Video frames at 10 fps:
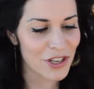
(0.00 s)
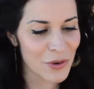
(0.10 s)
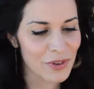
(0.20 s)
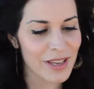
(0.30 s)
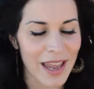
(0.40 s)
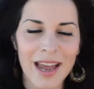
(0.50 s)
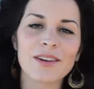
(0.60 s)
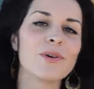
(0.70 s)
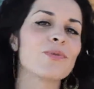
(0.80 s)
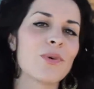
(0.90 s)
generally
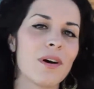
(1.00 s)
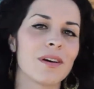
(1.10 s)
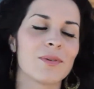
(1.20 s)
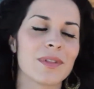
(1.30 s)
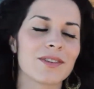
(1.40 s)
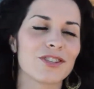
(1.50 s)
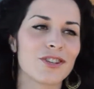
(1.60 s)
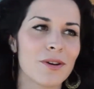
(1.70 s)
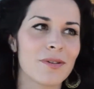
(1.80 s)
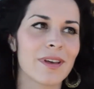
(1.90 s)
can't go wrong with a
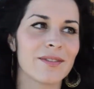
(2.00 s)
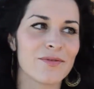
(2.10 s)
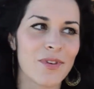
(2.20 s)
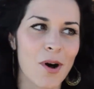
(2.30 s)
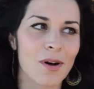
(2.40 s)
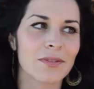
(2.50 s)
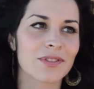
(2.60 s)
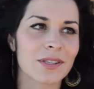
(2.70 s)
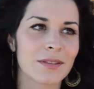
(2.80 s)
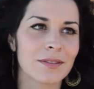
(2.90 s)
show that
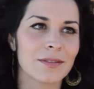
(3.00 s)
involves